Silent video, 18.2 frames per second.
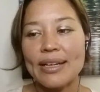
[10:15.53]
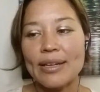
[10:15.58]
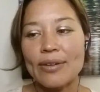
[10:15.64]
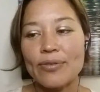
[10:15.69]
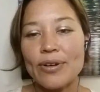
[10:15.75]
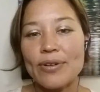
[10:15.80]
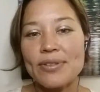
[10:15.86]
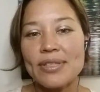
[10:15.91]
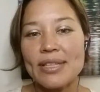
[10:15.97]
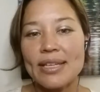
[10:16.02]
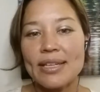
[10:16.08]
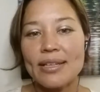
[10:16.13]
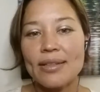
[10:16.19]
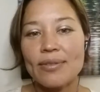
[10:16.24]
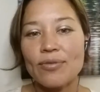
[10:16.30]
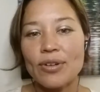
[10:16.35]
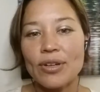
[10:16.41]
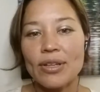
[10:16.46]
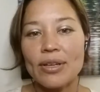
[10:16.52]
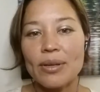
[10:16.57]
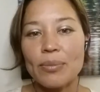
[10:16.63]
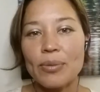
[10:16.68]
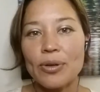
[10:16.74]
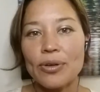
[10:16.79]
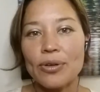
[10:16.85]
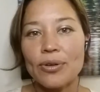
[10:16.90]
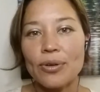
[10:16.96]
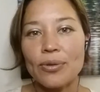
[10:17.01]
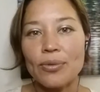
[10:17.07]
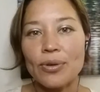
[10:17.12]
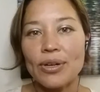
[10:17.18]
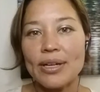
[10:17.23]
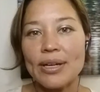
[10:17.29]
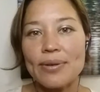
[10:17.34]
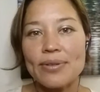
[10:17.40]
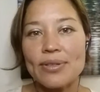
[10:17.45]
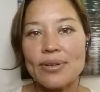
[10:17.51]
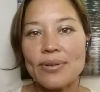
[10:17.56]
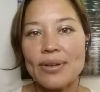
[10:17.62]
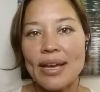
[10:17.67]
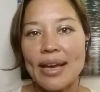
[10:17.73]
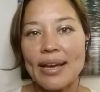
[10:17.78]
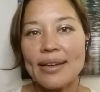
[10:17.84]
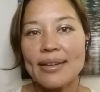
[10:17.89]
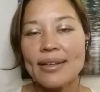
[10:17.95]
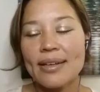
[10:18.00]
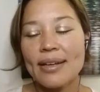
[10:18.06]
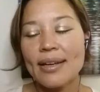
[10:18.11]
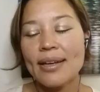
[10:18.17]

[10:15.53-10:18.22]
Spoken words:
If I was sitting in front of the computer doing work, I was okay.